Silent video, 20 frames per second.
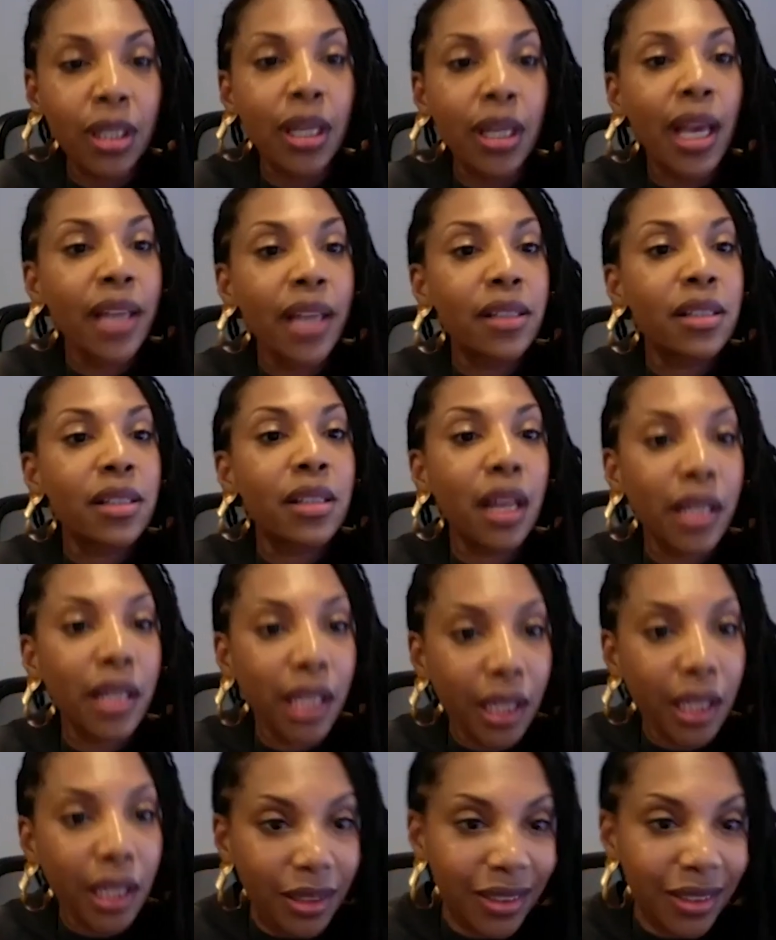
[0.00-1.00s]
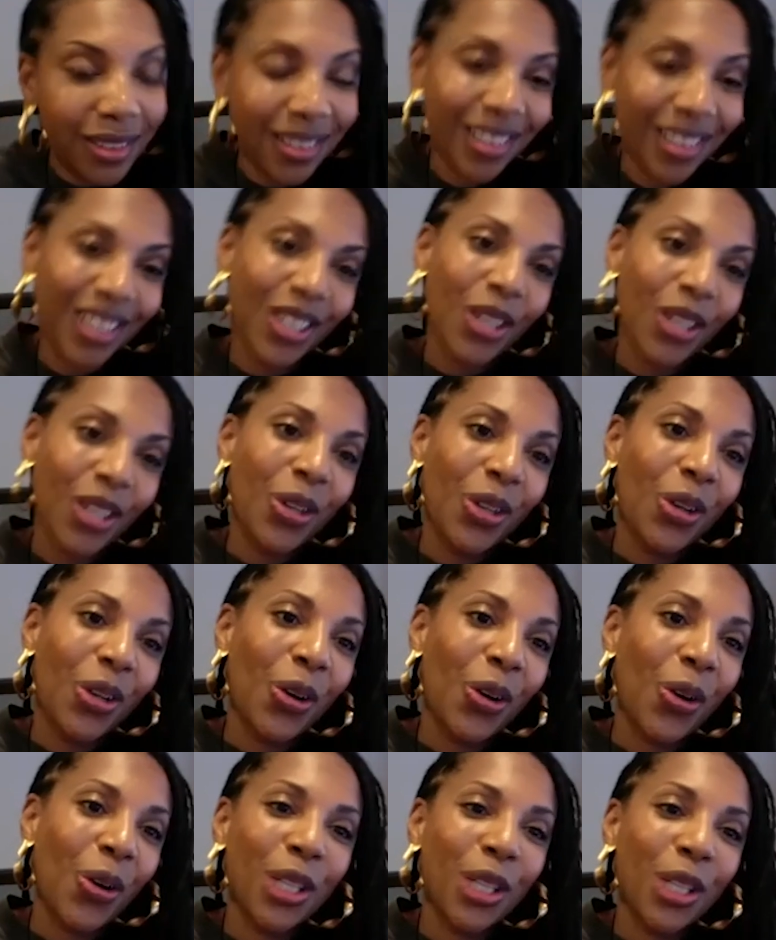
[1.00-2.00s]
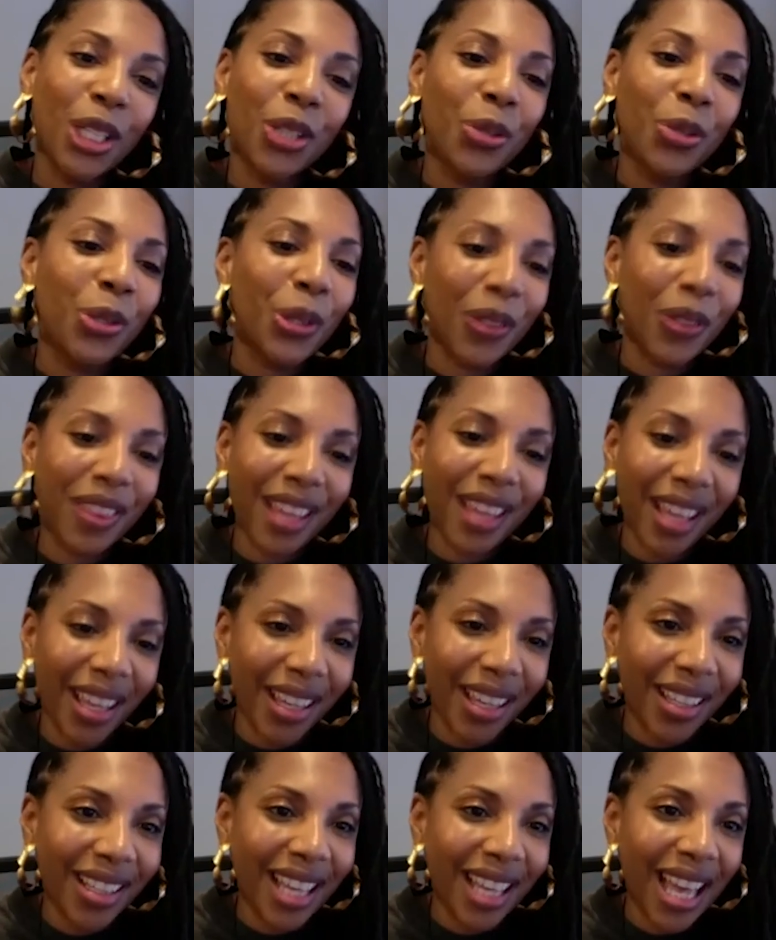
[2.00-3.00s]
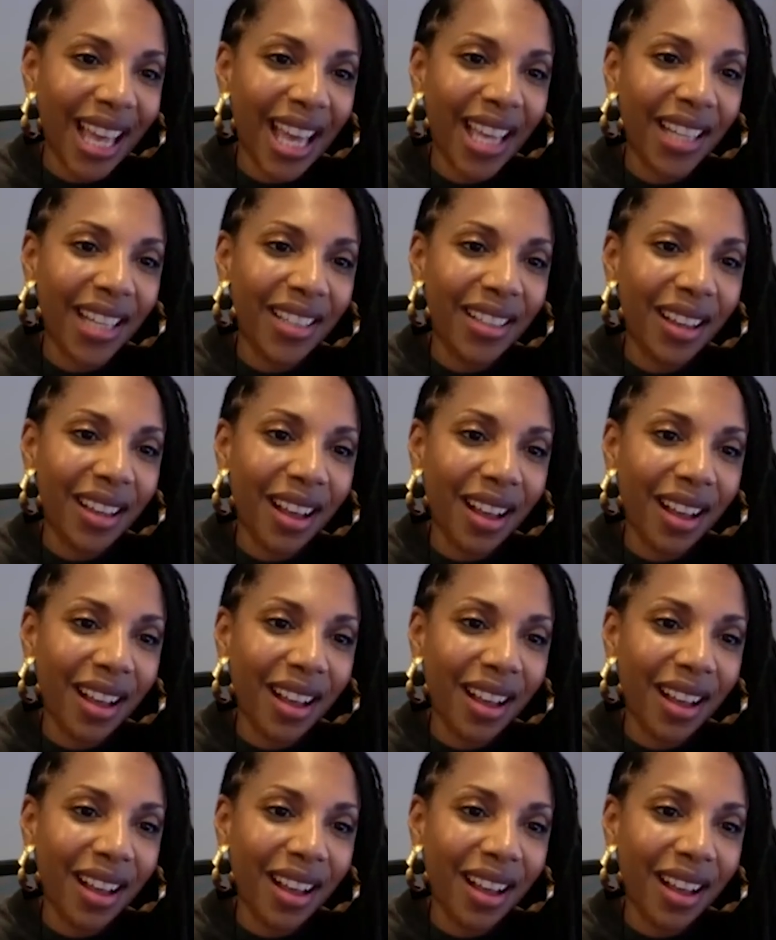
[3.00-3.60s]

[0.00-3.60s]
and study, or you do your thing. And